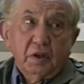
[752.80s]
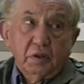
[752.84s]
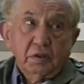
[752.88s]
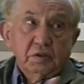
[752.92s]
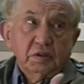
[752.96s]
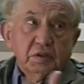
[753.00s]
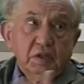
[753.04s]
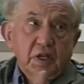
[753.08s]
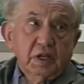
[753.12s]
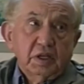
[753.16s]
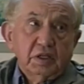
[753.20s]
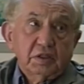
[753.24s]
in
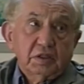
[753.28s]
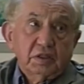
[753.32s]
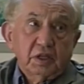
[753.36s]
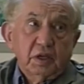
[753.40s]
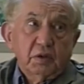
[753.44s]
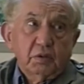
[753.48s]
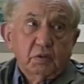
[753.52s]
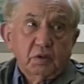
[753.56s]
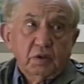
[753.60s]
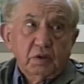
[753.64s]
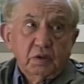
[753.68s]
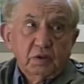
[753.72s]
those days
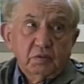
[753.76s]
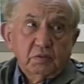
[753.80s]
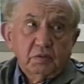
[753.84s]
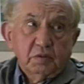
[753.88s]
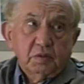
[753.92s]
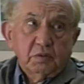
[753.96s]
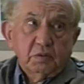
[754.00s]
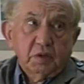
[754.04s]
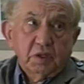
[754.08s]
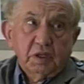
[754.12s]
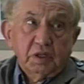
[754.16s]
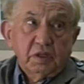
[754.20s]
they were.
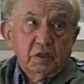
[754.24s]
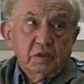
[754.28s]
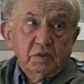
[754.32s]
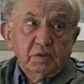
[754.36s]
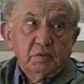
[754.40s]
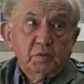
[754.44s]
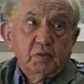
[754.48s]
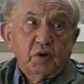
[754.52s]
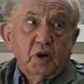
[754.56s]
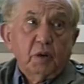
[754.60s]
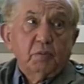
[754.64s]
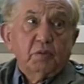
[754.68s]

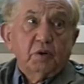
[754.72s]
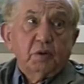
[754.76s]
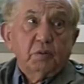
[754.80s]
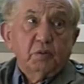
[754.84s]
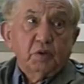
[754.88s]
But